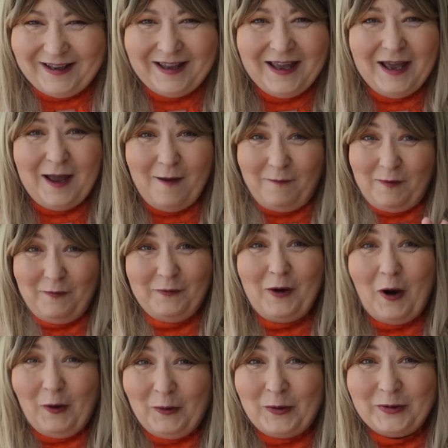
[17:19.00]
If you've
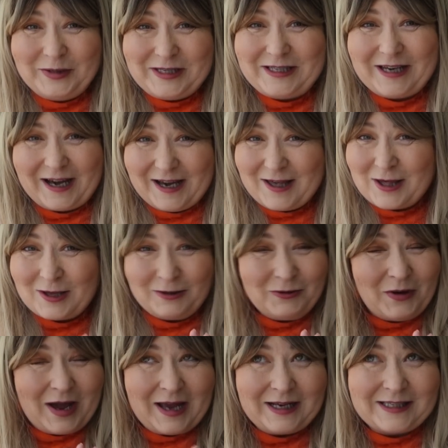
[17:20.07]
got hooded eyes, you'll
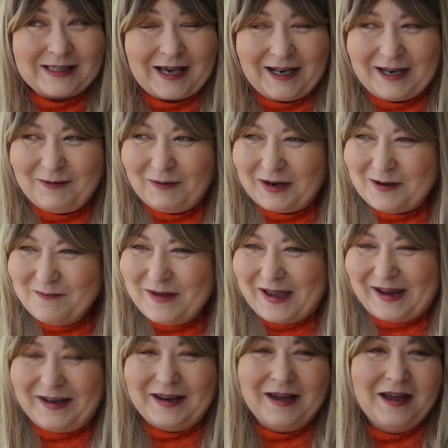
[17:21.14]
know exactly what I
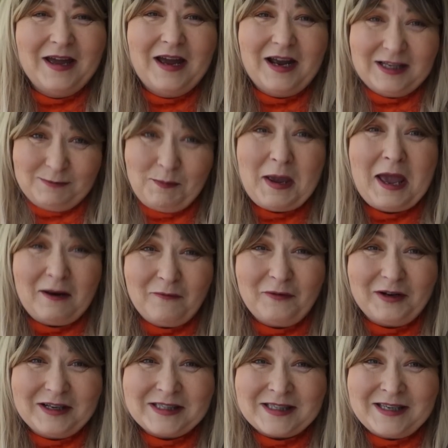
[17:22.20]
mean. It's
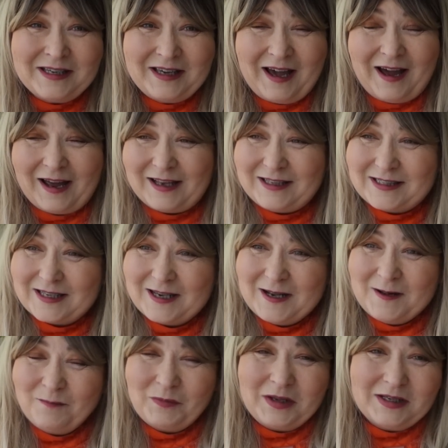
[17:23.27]
painful, isn't it, guys?
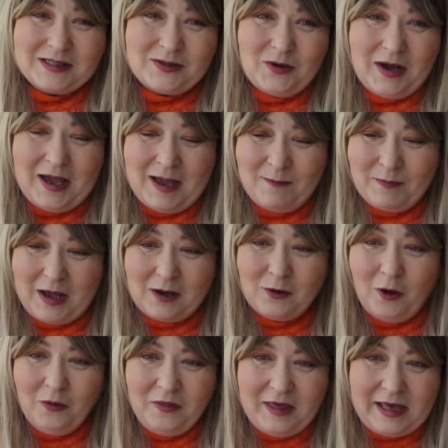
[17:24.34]
So um, I
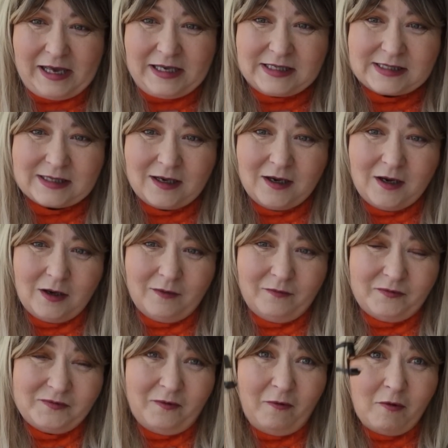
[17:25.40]
got these
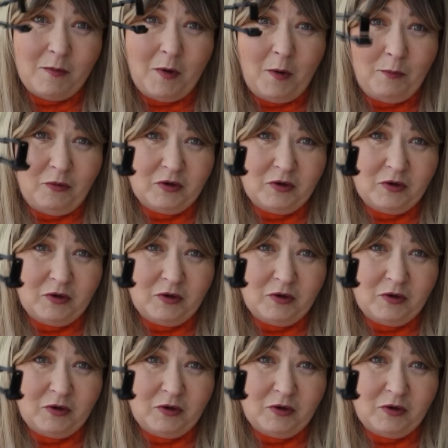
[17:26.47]
for a more